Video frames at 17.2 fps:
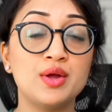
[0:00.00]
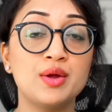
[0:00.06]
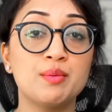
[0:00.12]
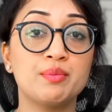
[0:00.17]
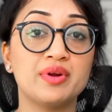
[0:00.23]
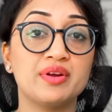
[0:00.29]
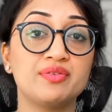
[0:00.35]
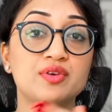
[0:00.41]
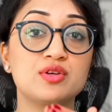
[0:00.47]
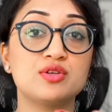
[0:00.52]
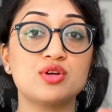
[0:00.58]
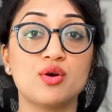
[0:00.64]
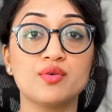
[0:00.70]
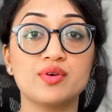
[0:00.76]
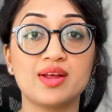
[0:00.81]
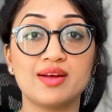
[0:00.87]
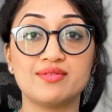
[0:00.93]
but if you
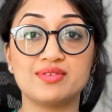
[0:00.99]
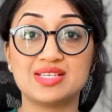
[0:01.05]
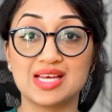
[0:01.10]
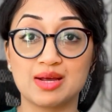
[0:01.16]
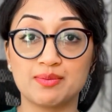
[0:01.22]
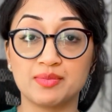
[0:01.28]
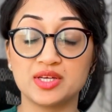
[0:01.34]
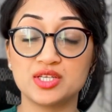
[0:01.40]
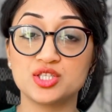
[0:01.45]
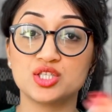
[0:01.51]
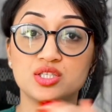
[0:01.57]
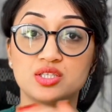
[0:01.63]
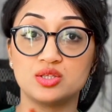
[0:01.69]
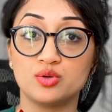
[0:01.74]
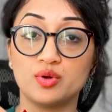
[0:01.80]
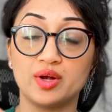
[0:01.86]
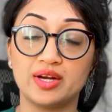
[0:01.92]
don't have damage
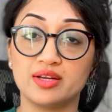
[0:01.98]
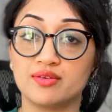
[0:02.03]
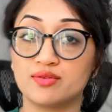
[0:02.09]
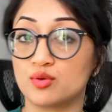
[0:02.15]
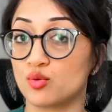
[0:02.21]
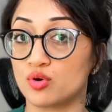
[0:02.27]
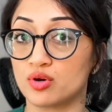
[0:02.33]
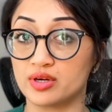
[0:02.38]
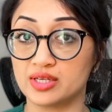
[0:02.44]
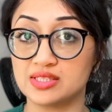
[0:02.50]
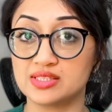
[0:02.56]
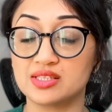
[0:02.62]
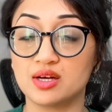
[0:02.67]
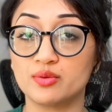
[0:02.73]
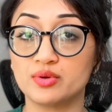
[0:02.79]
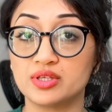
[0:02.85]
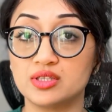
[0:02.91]
to any of the organs
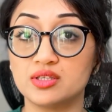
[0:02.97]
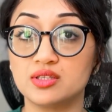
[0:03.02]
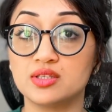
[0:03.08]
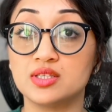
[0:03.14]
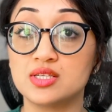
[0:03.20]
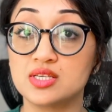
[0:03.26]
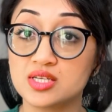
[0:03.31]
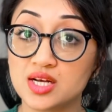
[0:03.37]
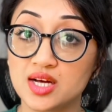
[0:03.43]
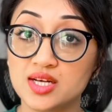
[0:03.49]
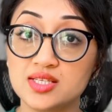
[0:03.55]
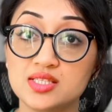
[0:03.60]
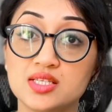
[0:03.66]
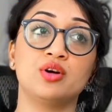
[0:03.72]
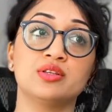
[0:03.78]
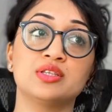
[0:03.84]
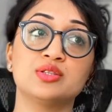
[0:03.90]
that we
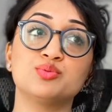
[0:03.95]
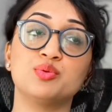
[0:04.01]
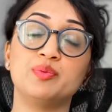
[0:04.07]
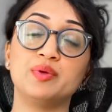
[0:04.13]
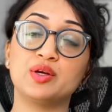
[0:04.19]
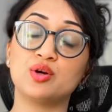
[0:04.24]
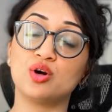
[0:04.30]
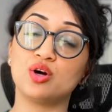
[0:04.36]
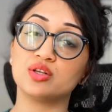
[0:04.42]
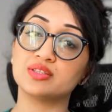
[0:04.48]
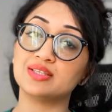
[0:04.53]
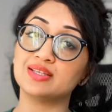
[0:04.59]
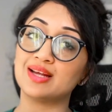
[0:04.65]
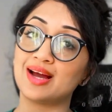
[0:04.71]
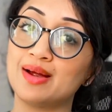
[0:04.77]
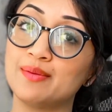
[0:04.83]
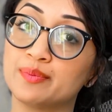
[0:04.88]
discussed, this would be called an
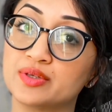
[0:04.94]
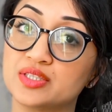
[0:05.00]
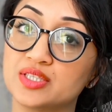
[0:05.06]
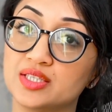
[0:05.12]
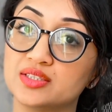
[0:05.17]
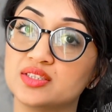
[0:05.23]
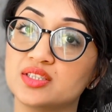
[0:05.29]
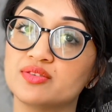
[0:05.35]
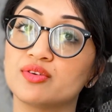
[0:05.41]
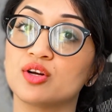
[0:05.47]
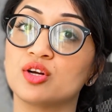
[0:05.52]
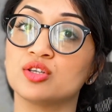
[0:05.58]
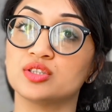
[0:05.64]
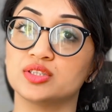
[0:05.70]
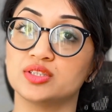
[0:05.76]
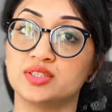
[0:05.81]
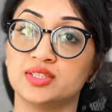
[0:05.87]
hypertensive
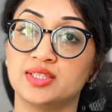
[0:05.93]
urgency,